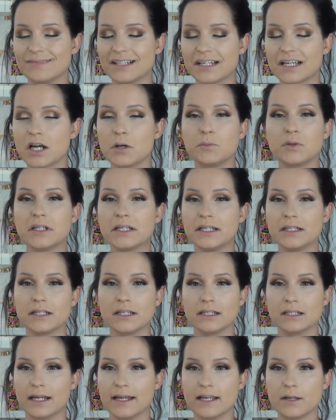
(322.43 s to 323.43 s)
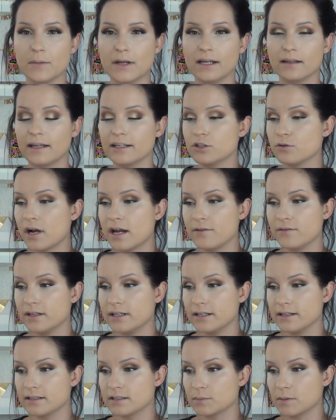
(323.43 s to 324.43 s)
completely like me. Like, do I even
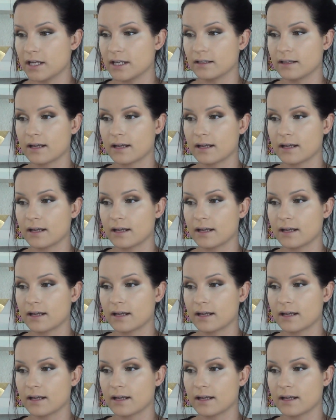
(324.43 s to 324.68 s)
need to explain?